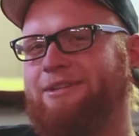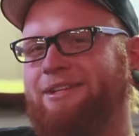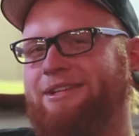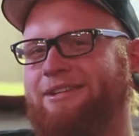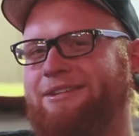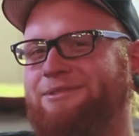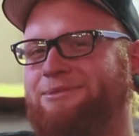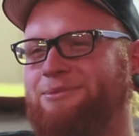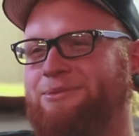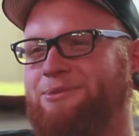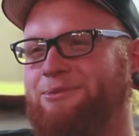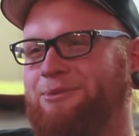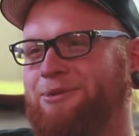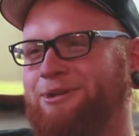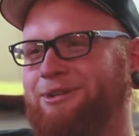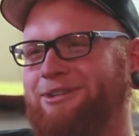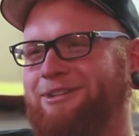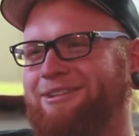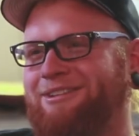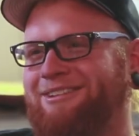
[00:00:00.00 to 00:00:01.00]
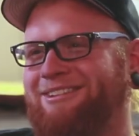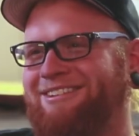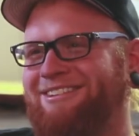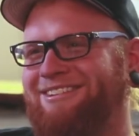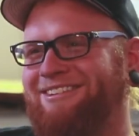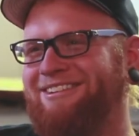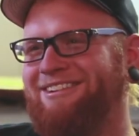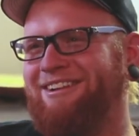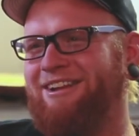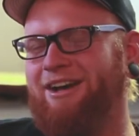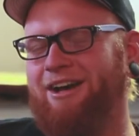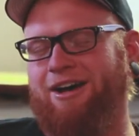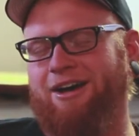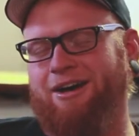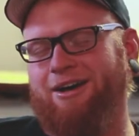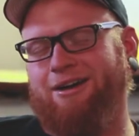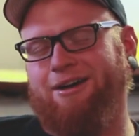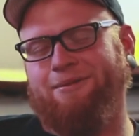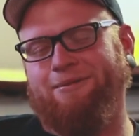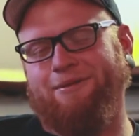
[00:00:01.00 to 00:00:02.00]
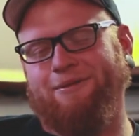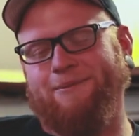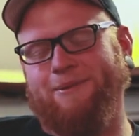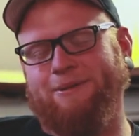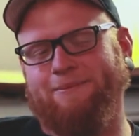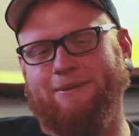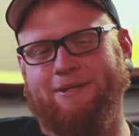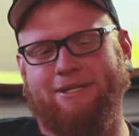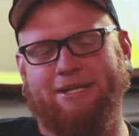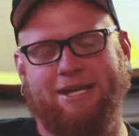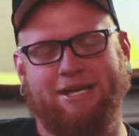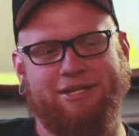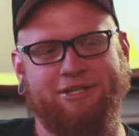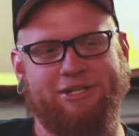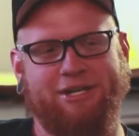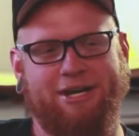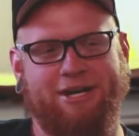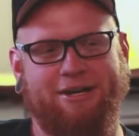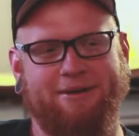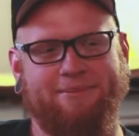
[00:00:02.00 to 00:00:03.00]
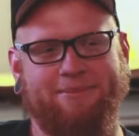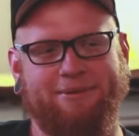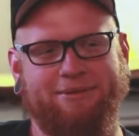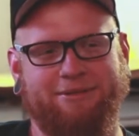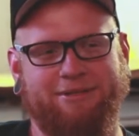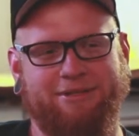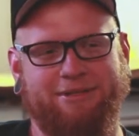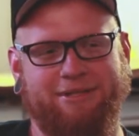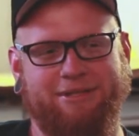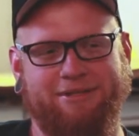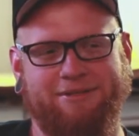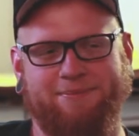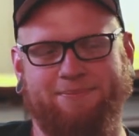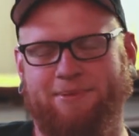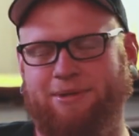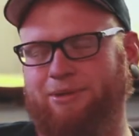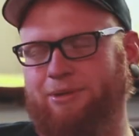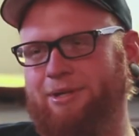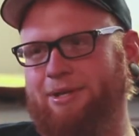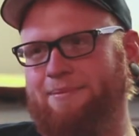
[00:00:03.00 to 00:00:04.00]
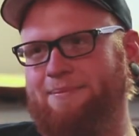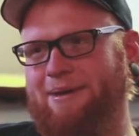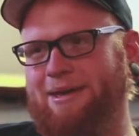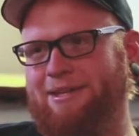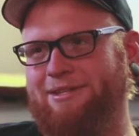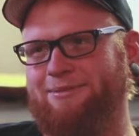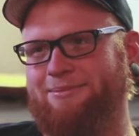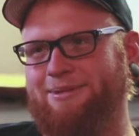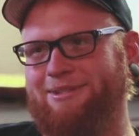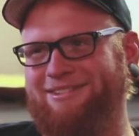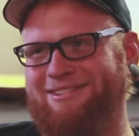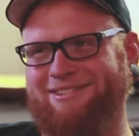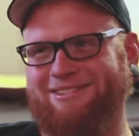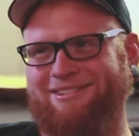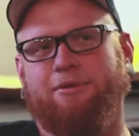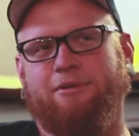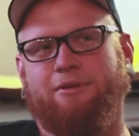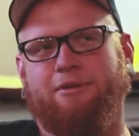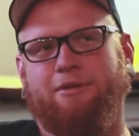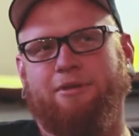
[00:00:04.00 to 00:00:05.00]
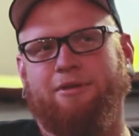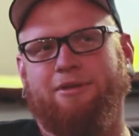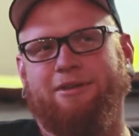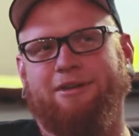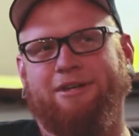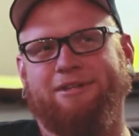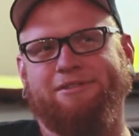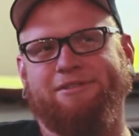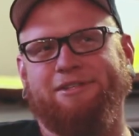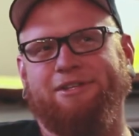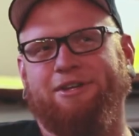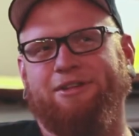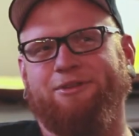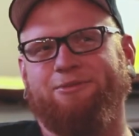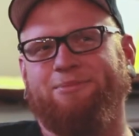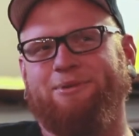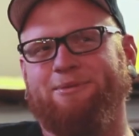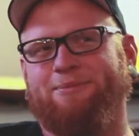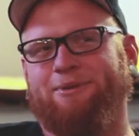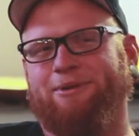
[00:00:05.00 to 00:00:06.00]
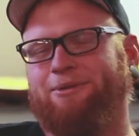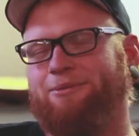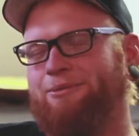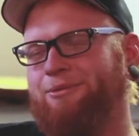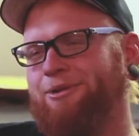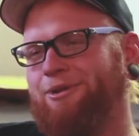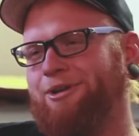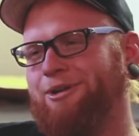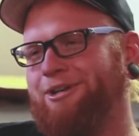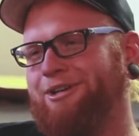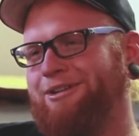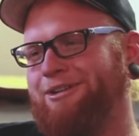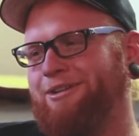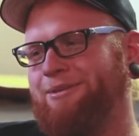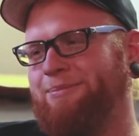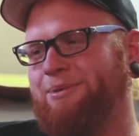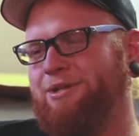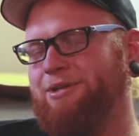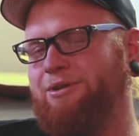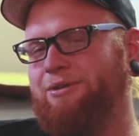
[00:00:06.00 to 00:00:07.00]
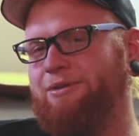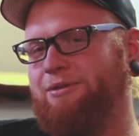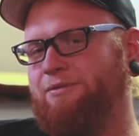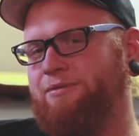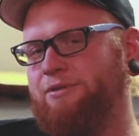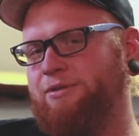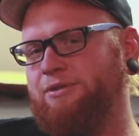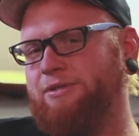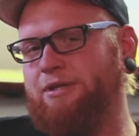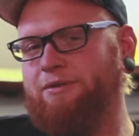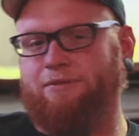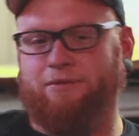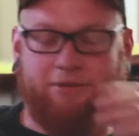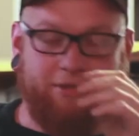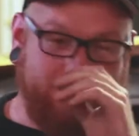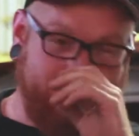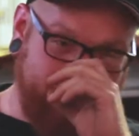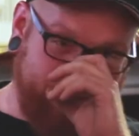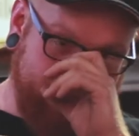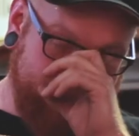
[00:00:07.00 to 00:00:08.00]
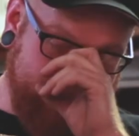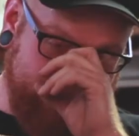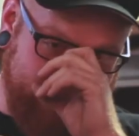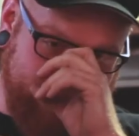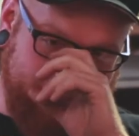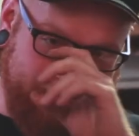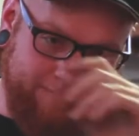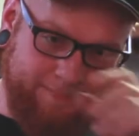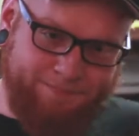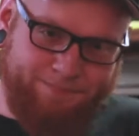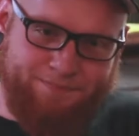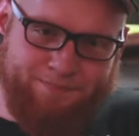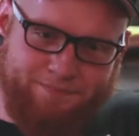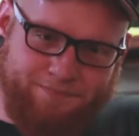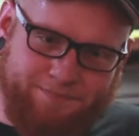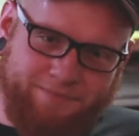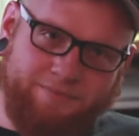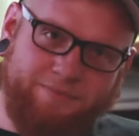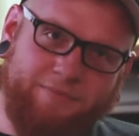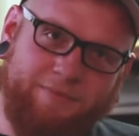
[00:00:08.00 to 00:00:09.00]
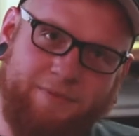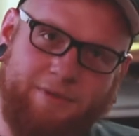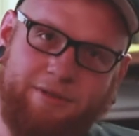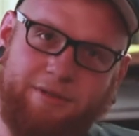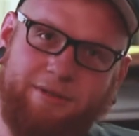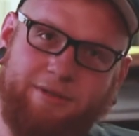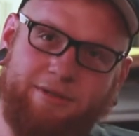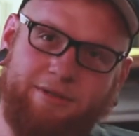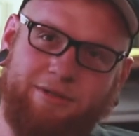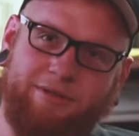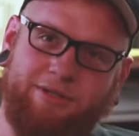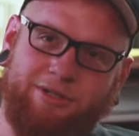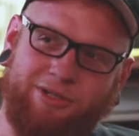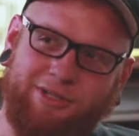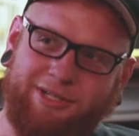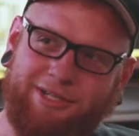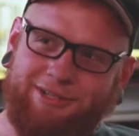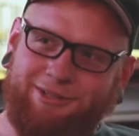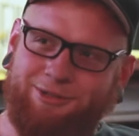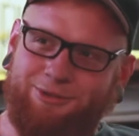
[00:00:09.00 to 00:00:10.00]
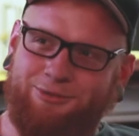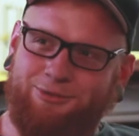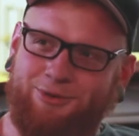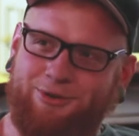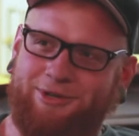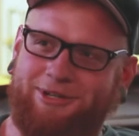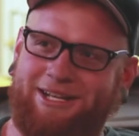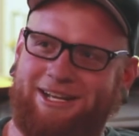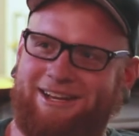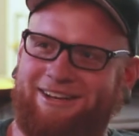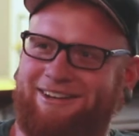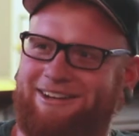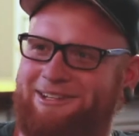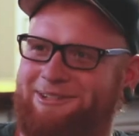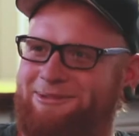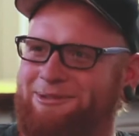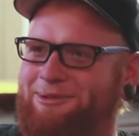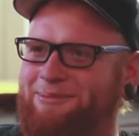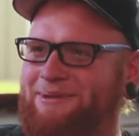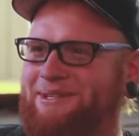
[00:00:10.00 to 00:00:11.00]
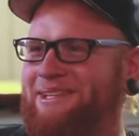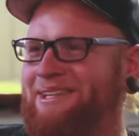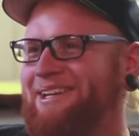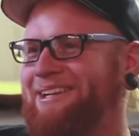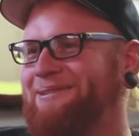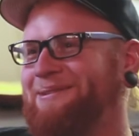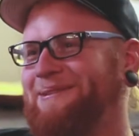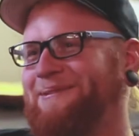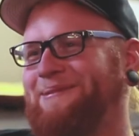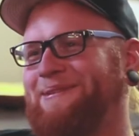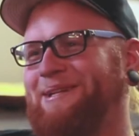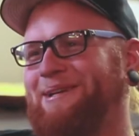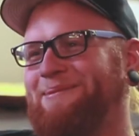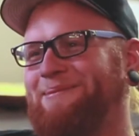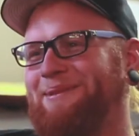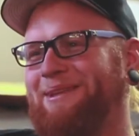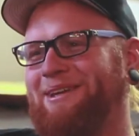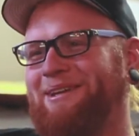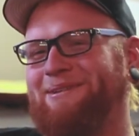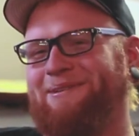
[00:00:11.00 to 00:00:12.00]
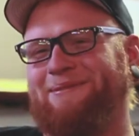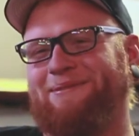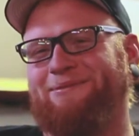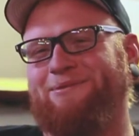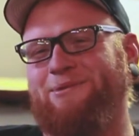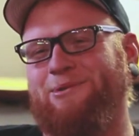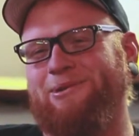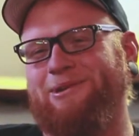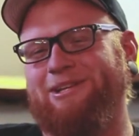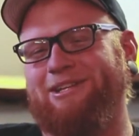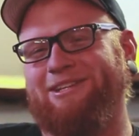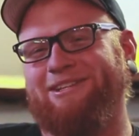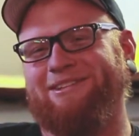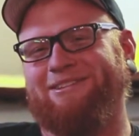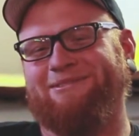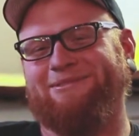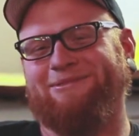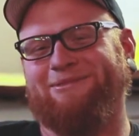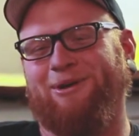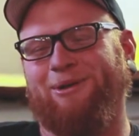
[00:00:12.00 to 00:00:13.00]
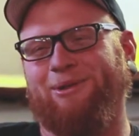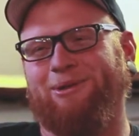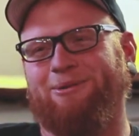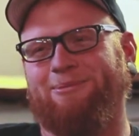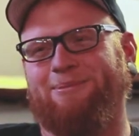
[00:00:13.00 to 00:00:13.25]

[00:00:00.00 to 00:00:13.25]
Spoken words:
things with wood. My day job is building basements. I see other people at work and they've been doing it for several years and they're looking a little wore down. I don't want to be that when I'm like 40 falling